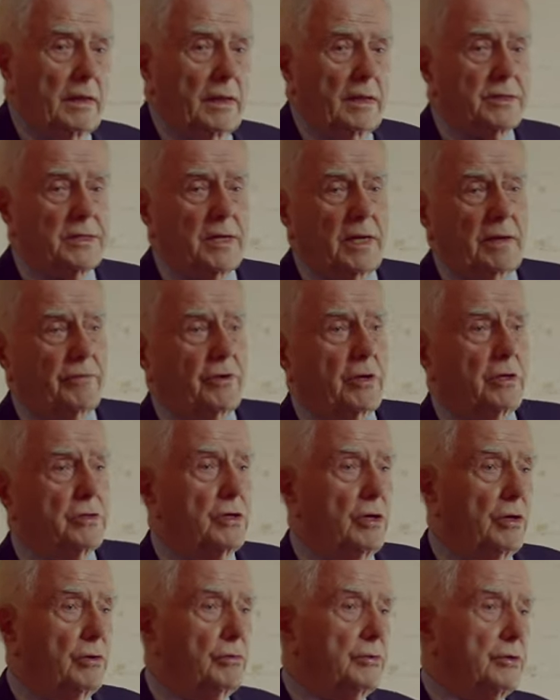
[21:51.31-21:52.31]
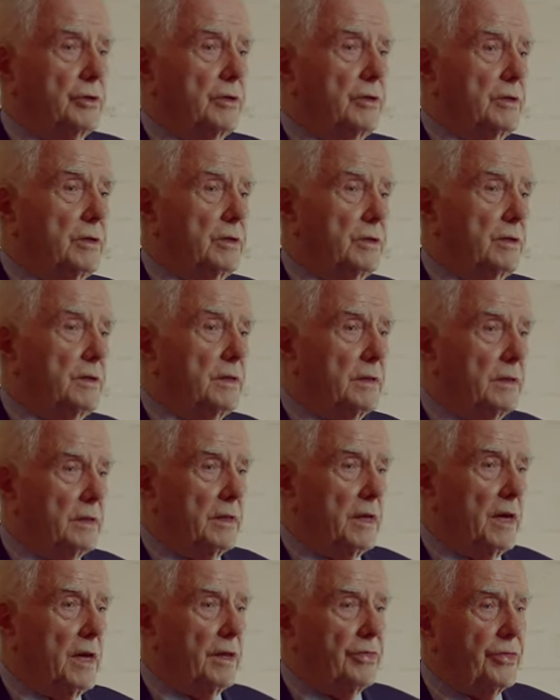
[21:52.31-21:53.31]
As I've got older,
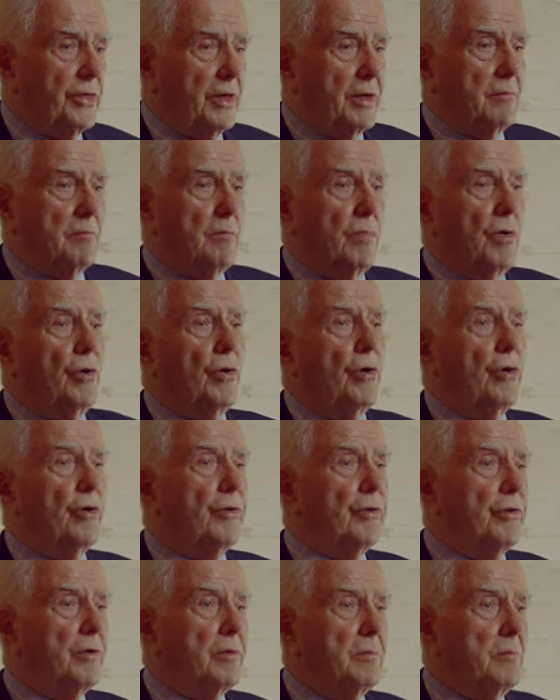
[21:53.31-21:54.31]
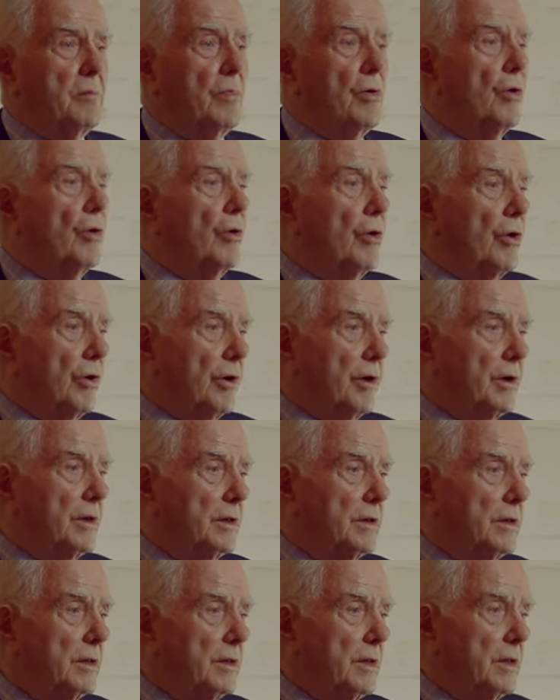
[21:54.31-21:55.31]
I think more and more
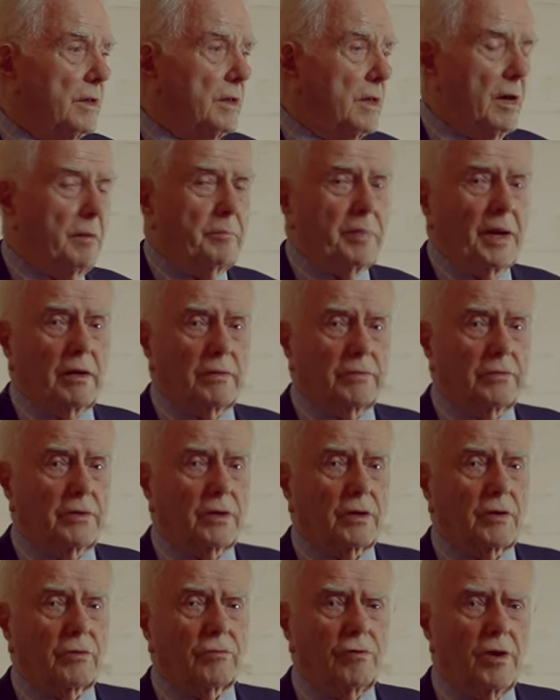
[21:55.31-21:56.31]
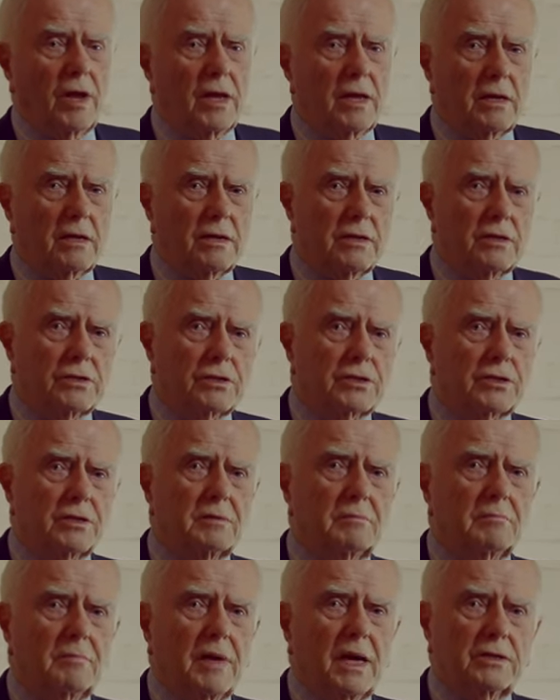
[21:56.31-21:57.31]
about the greatness
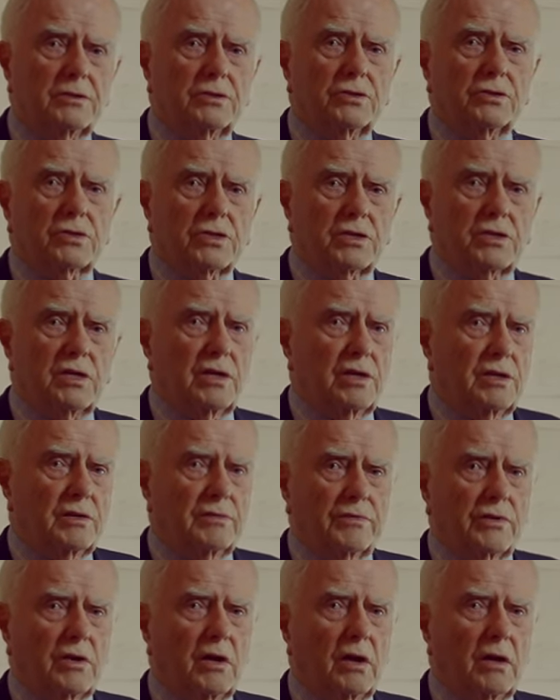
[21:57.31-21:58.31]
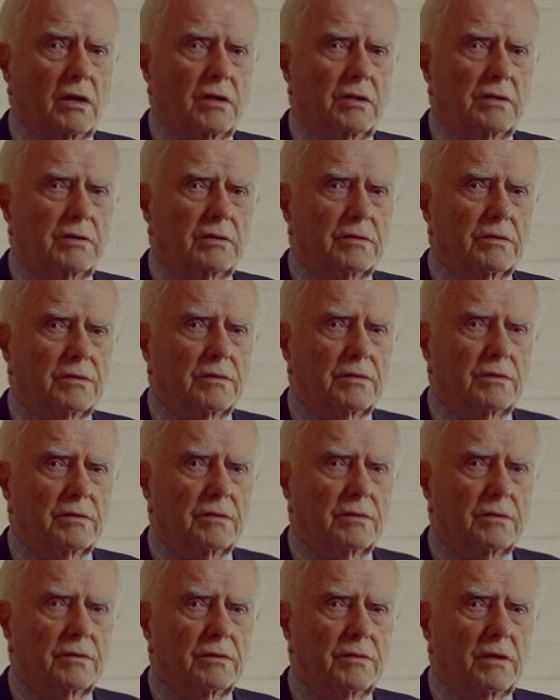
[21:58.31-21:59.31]
and majesty of God.
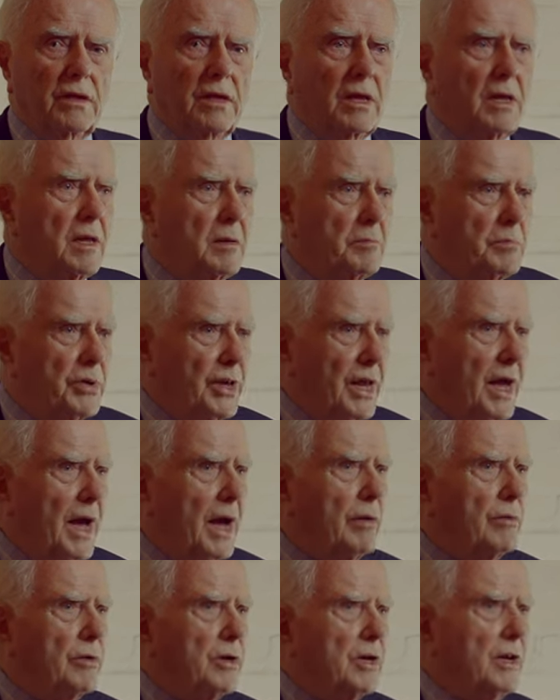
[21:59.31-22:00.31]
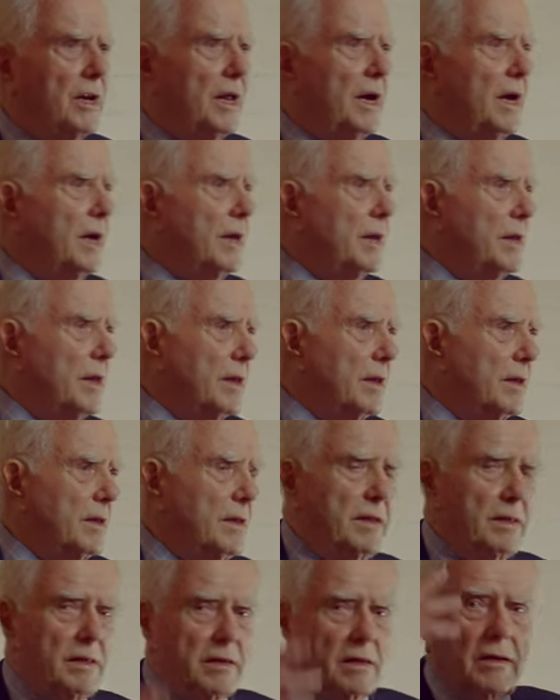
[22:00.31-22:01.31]
But how can I,
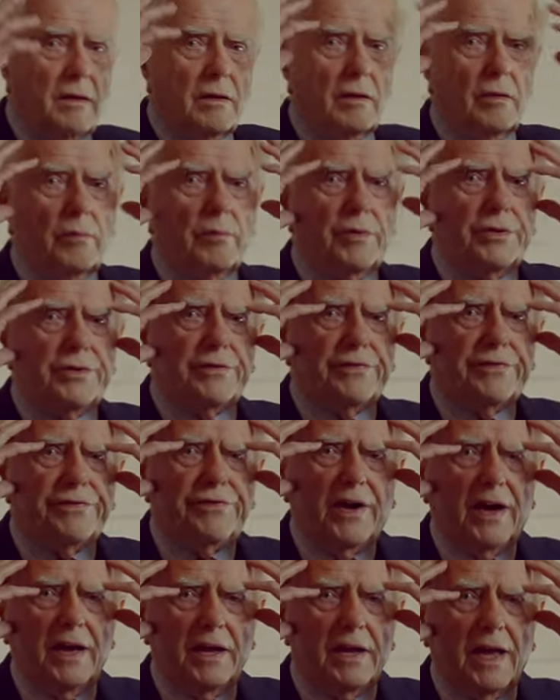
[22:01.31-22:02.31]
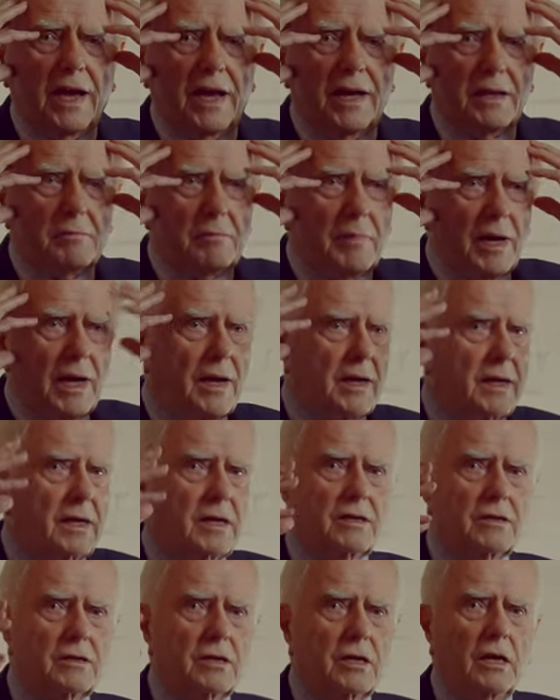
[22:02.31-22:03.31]
with a finite
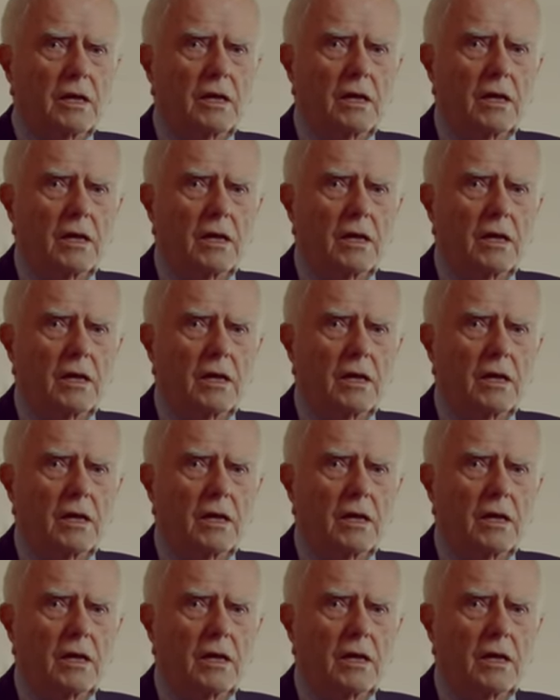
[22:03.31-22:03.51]
mind,